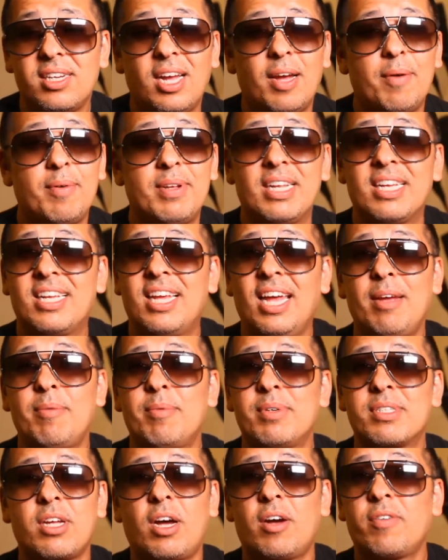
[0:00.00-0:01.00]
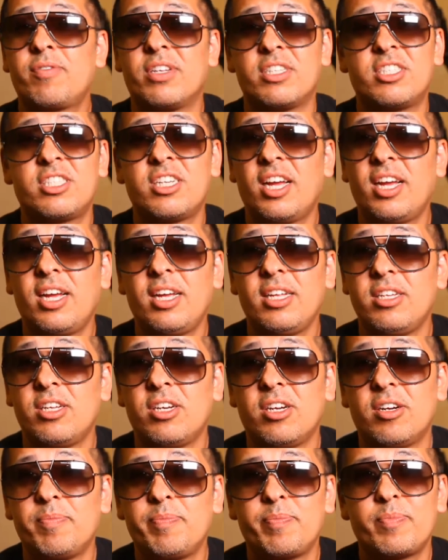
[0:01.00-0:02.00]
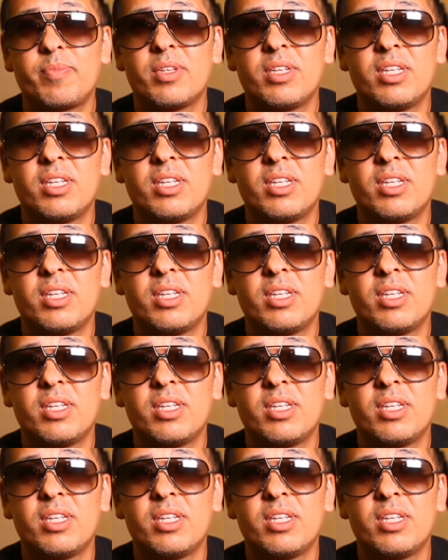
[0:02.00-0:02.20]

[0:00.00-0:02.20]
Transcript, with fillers: I mean the game is off the chain, you know?